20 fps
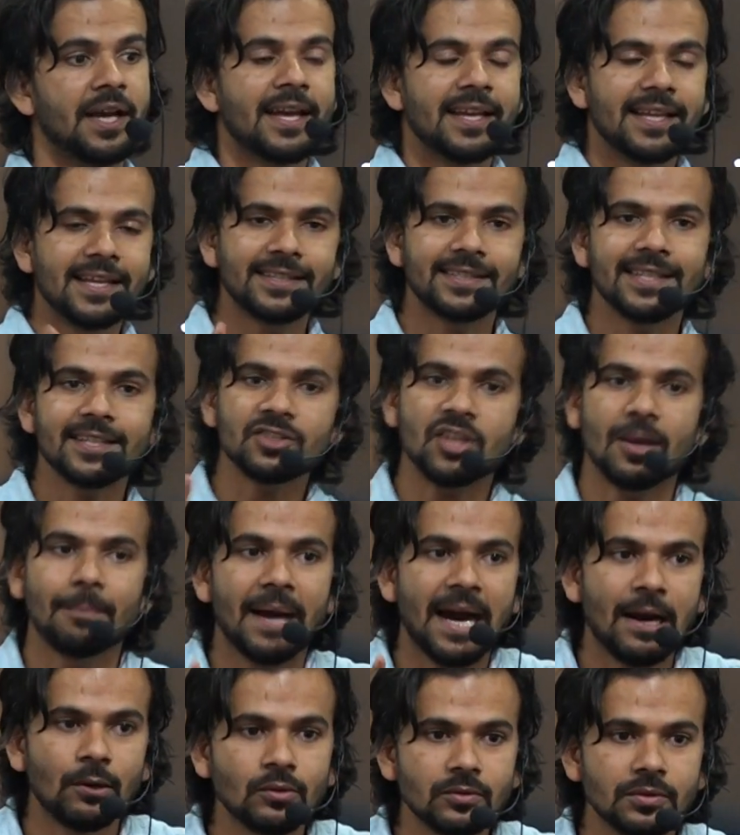It is
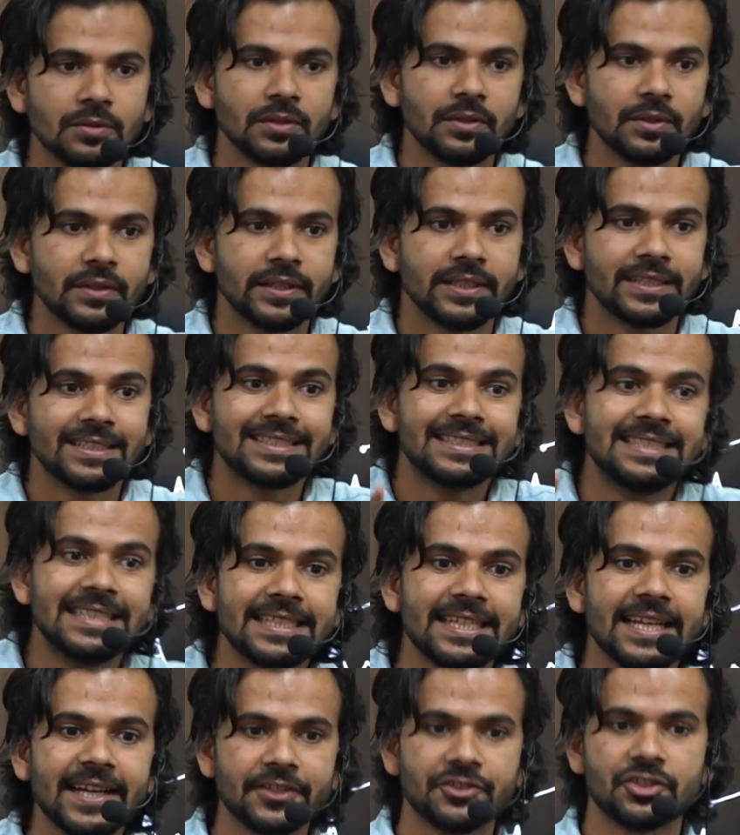about
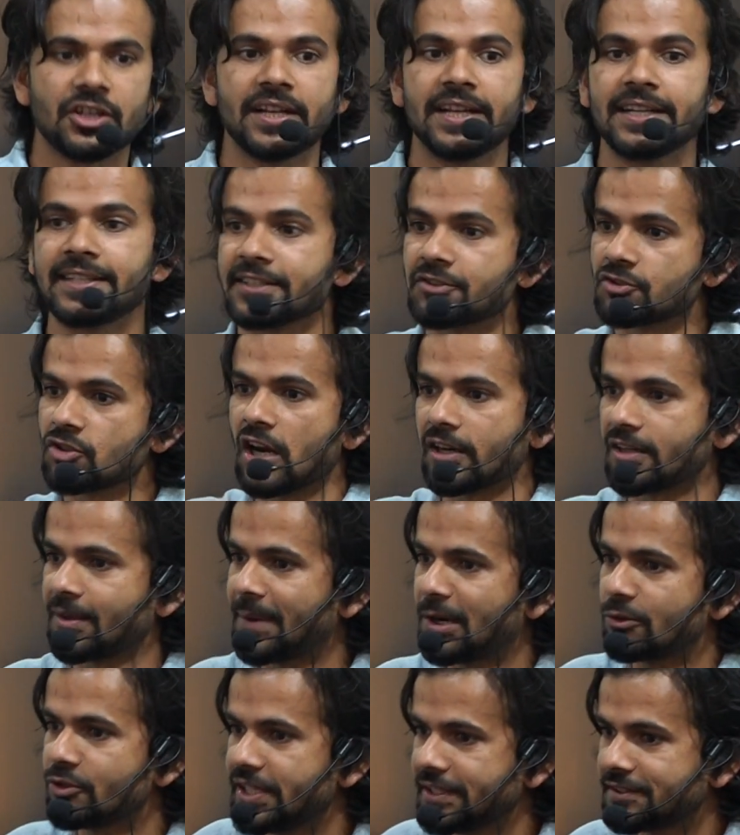direction. It is not
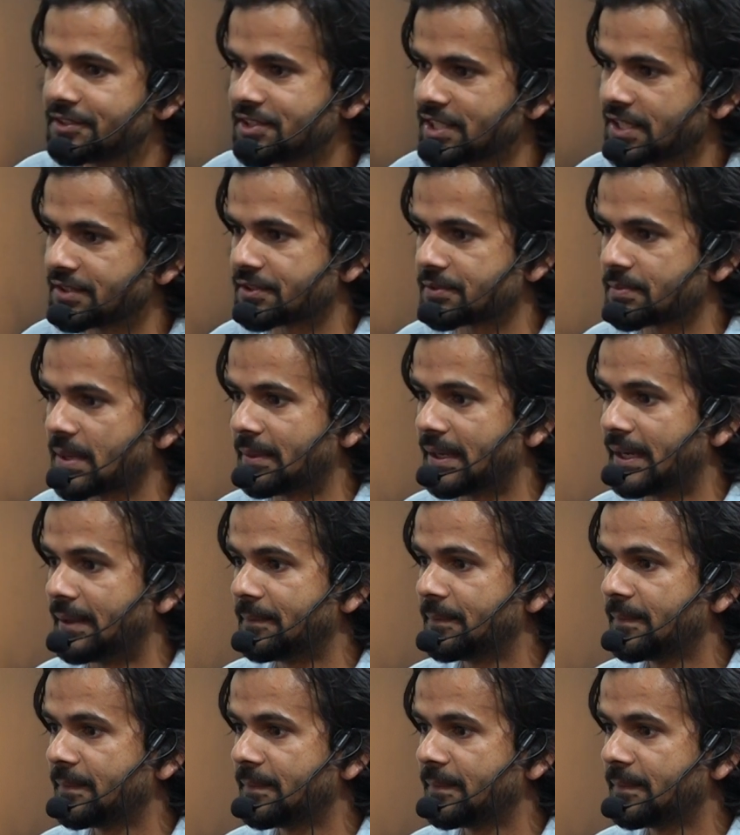about distance, Baba.